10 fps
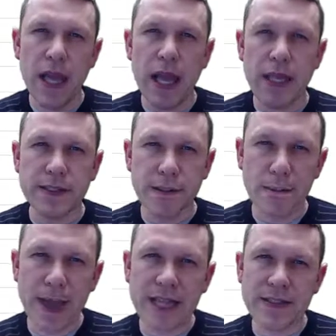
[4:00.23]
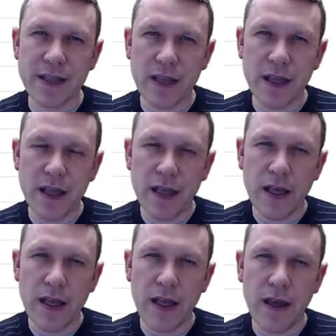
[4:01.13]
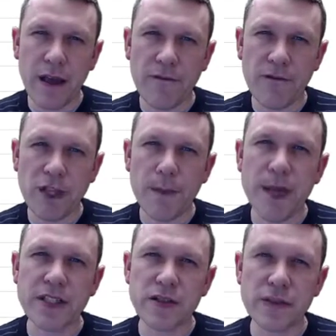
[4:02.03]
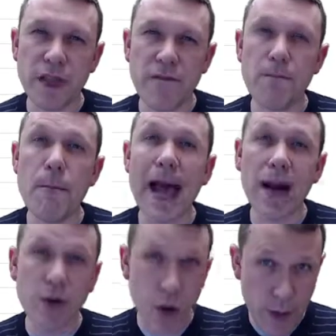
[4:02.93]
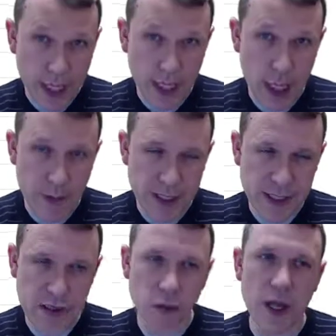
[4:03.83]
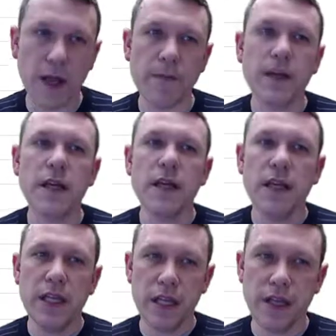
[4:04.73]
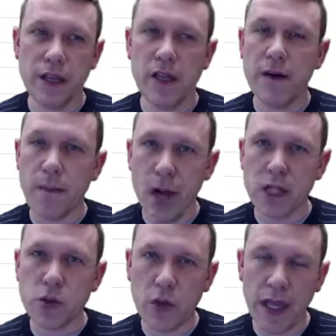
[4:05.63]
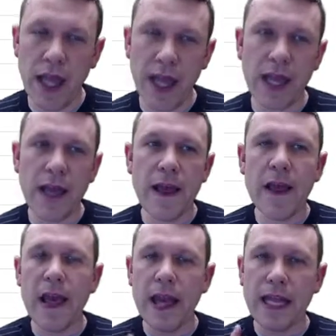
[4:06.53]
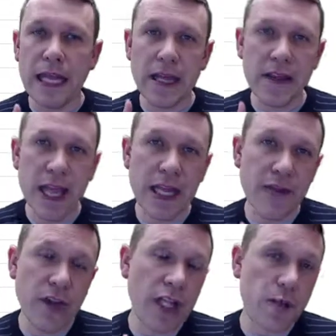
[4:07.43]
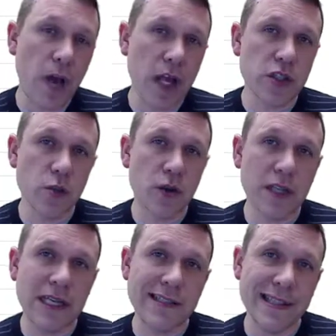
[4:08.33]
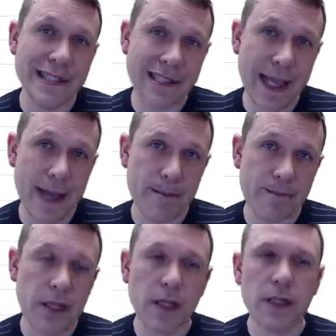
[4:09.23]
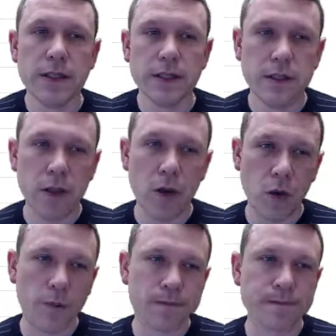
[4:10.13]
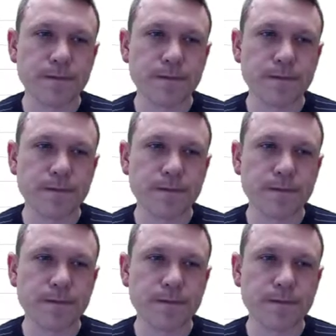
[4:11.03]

and some basic uh, fundamentals of macroeconomics as well in Module A. At the end of each module is an exam. So,